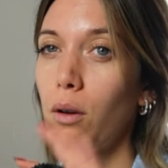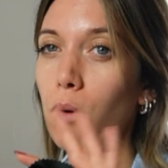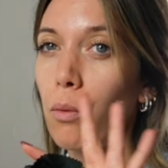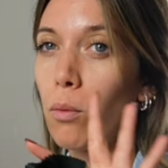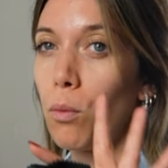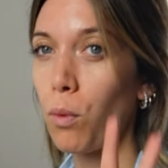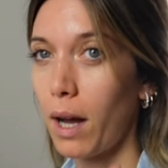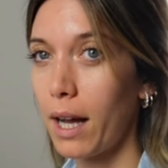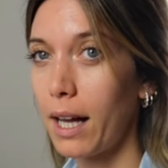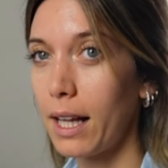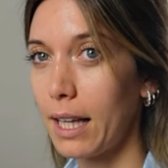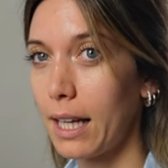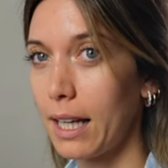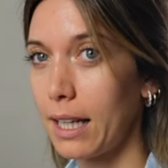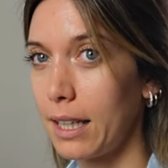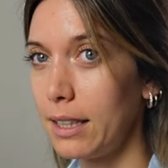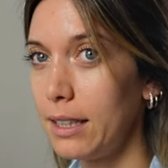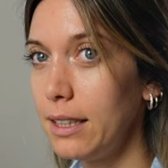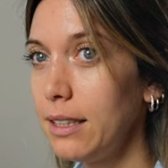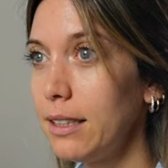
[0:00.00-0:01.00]
one
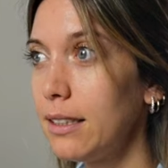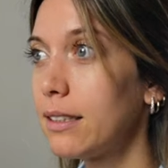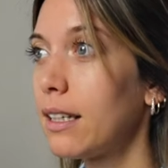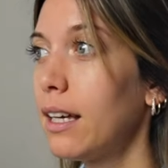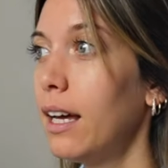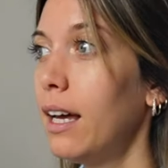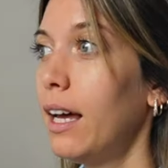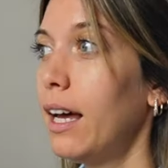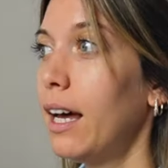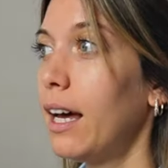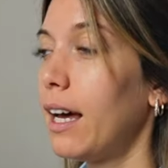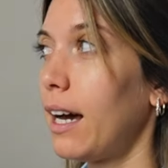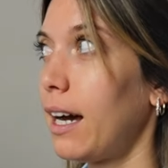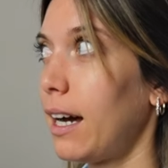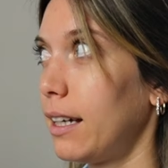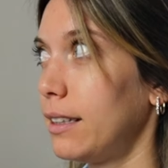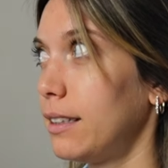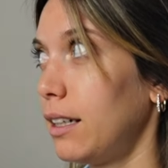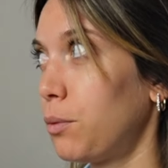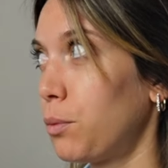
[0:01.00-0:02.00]
client,
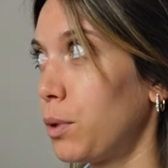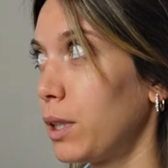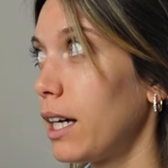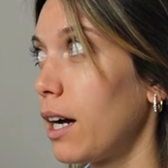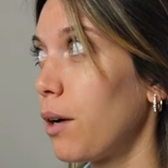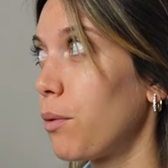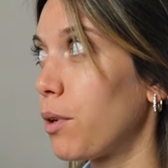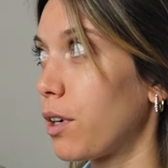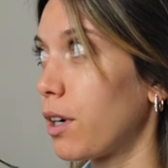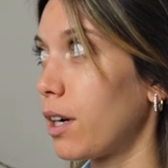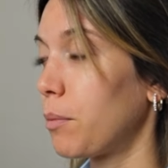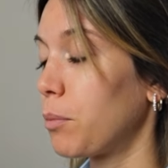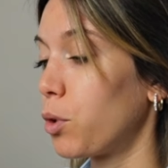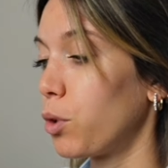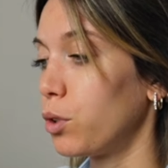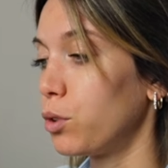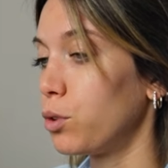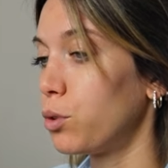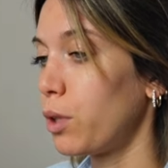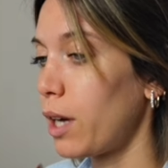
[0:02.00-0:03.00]
and in 1 hour I'm
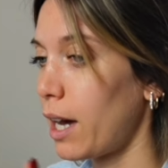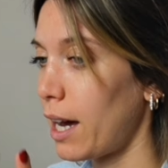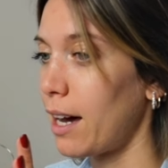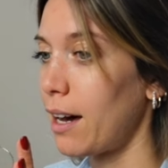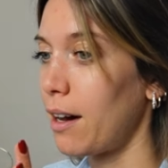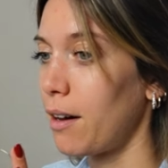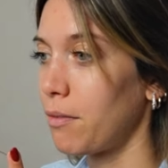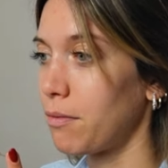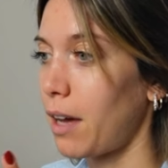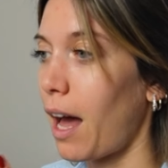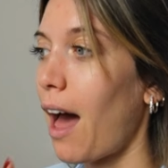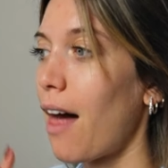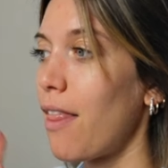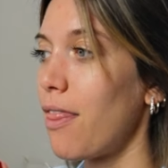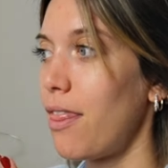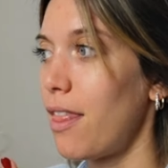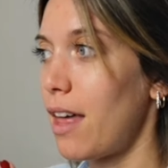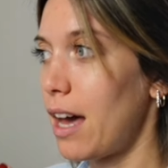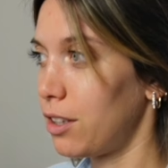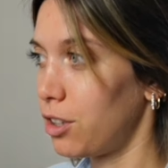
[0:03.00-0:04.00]
going to have
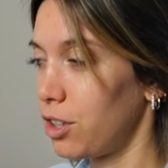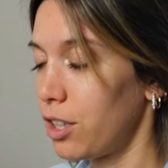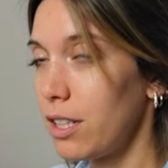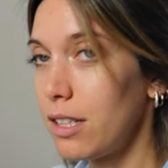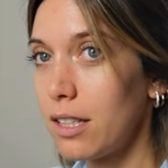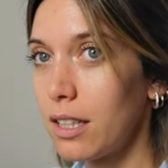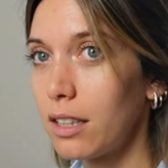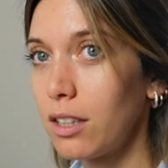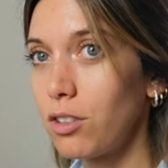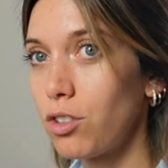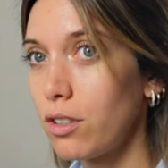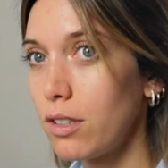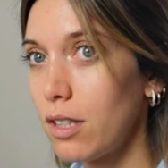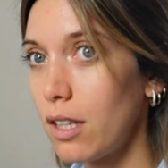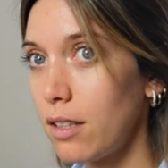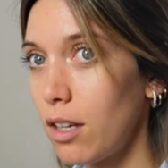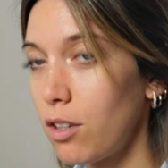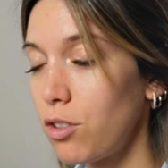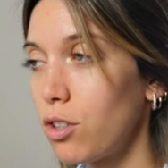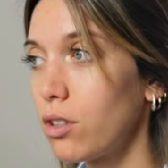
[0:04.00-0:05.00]
another signature
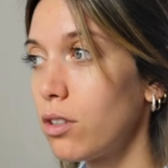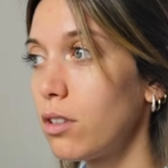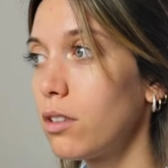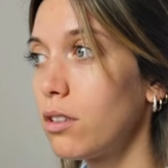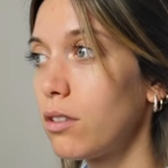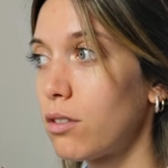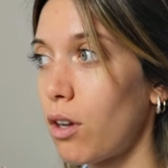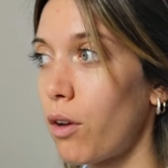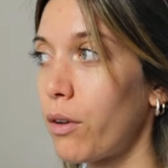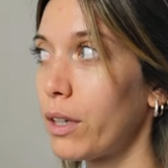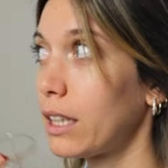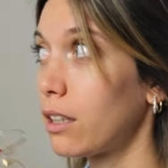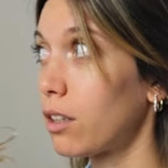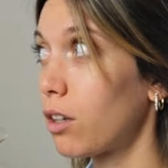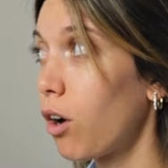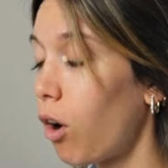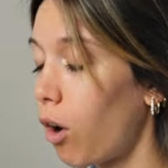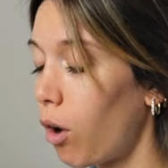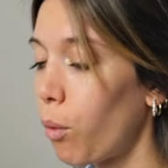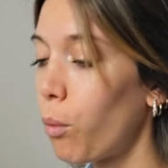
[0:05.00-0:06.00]
session, so another
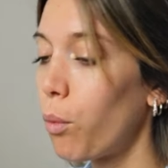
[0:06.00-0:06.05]
call